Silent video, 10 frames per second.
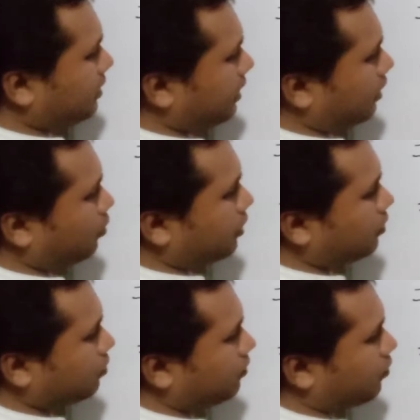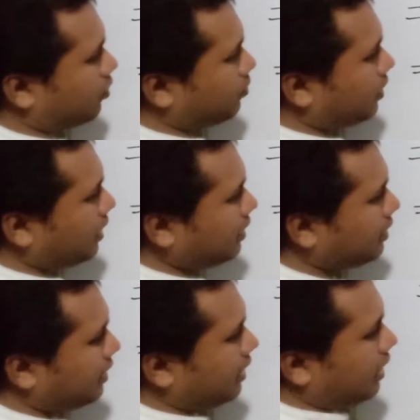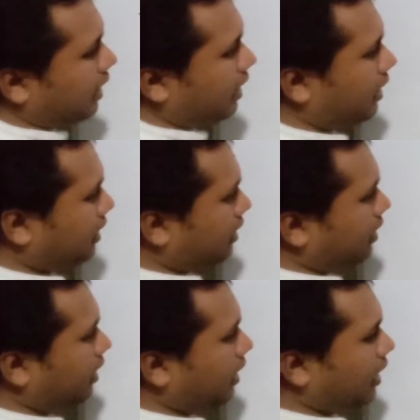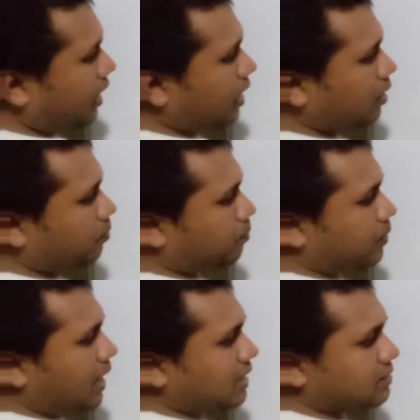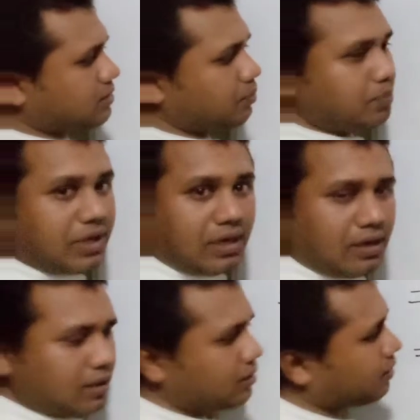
according to the formula a plus b,